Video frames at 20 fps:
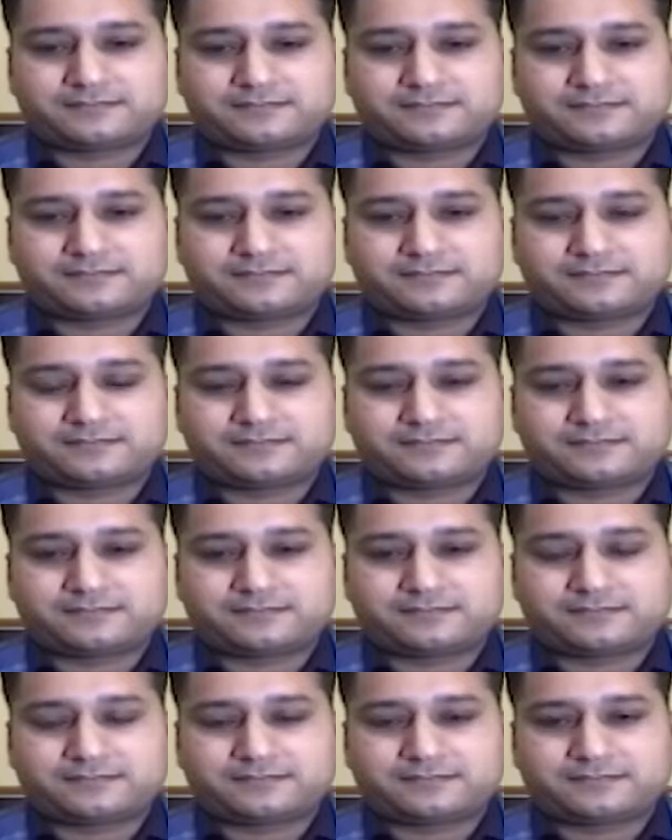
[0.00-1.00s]

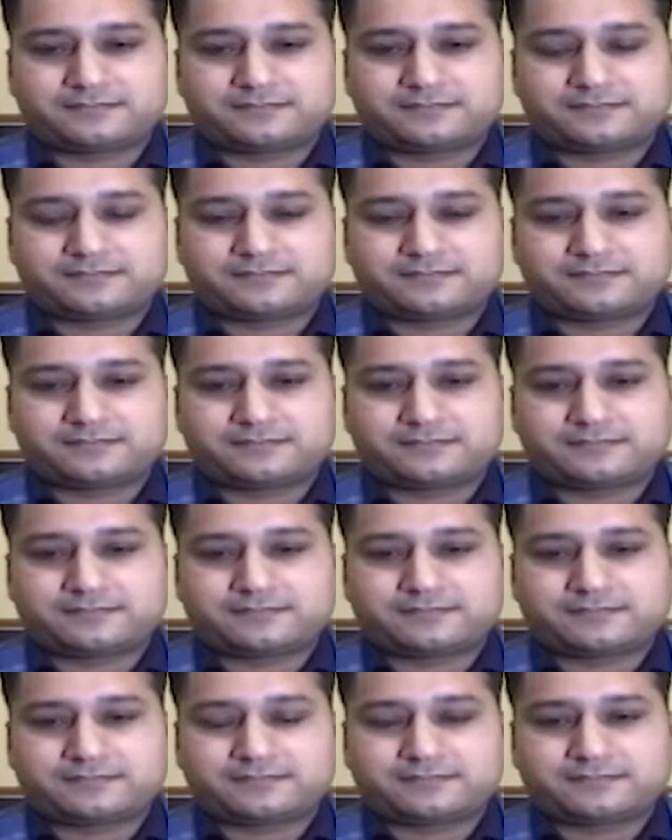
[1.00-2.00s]

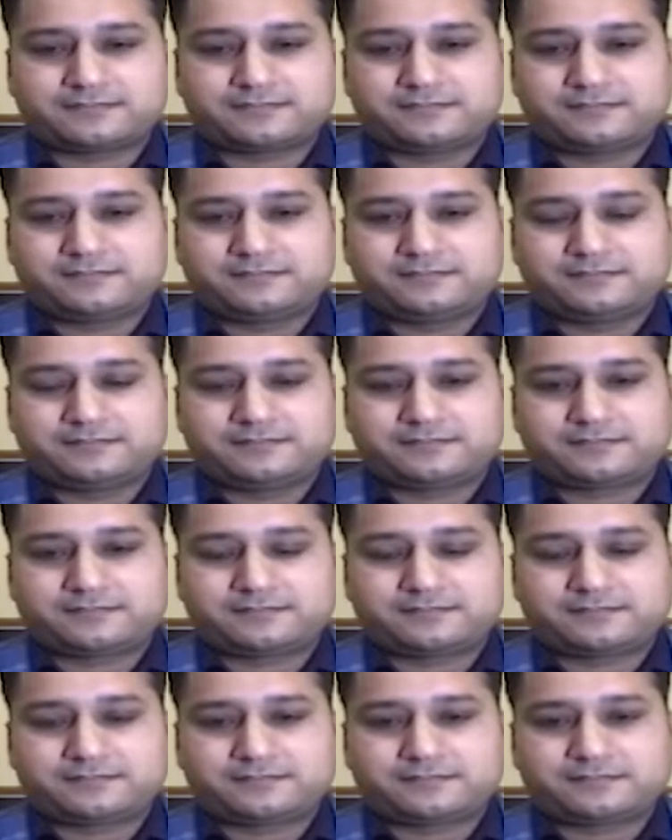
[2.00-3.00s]

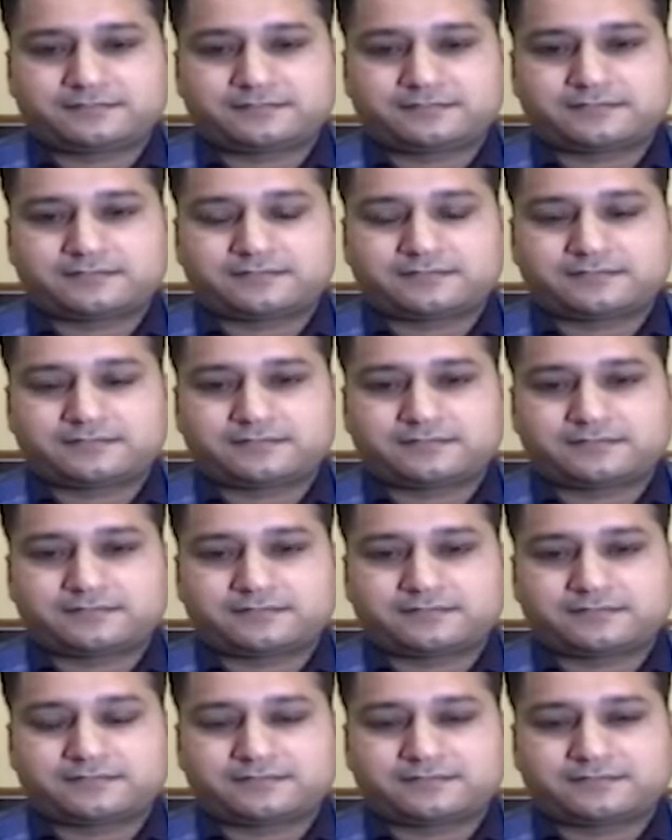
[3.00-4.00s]

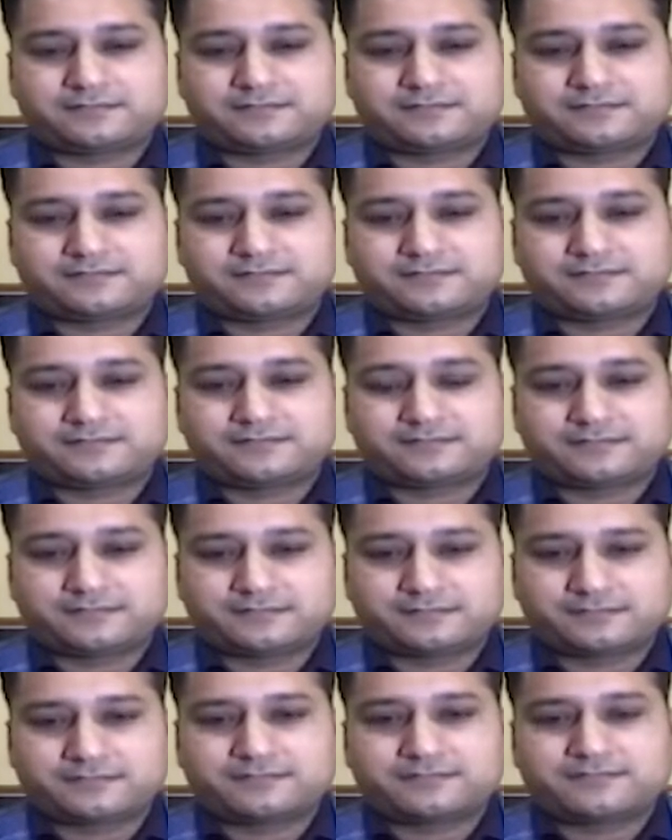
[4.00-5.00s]

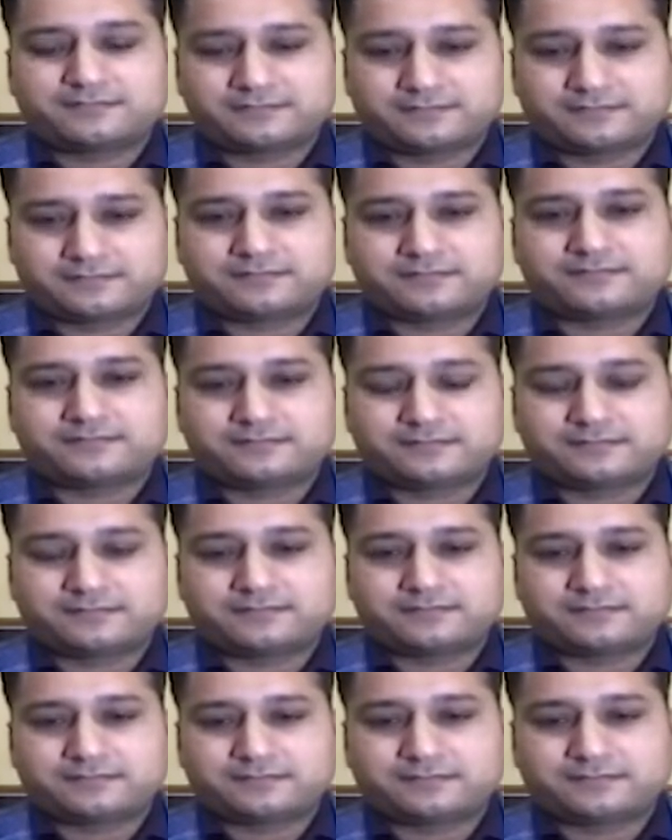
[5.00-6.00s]

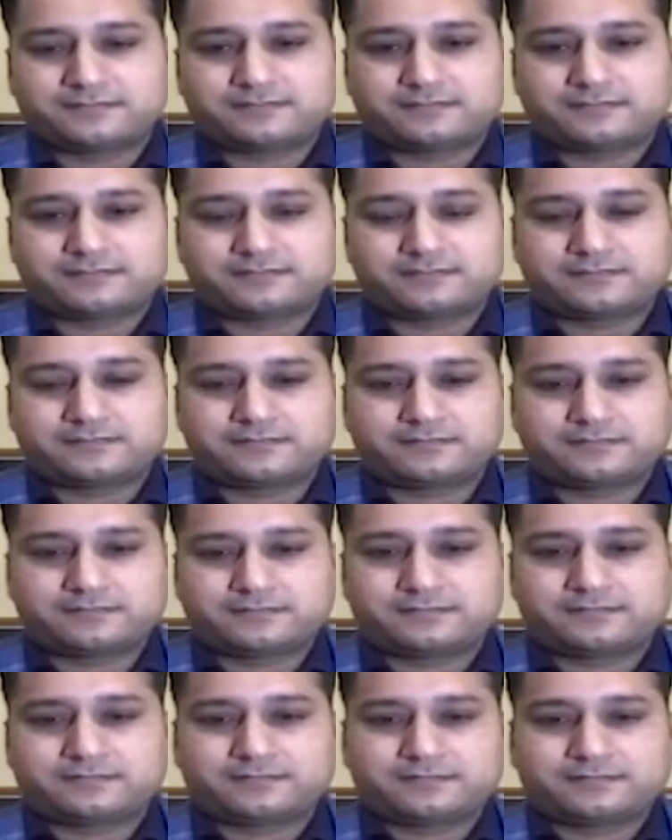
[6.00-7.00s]

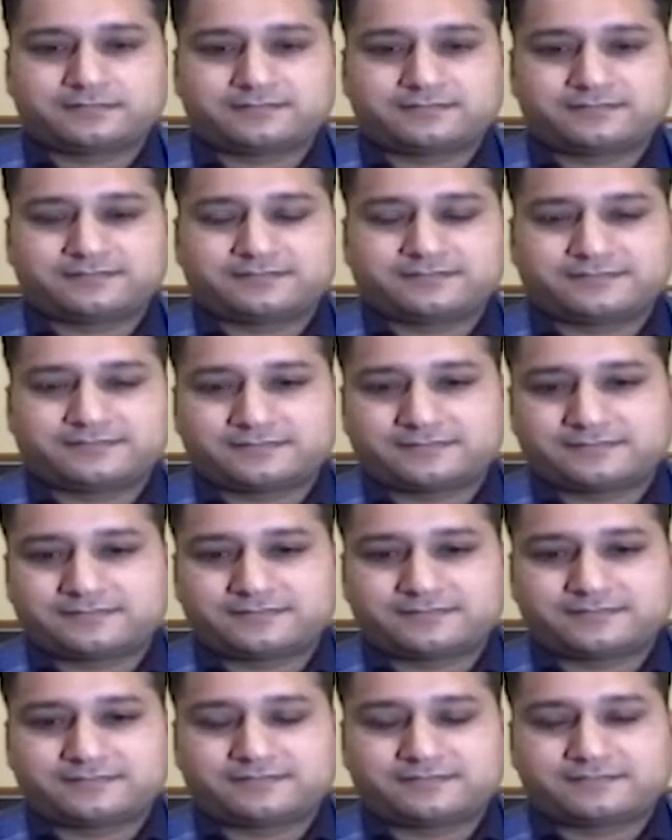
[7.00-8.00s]
The person shown says nothing.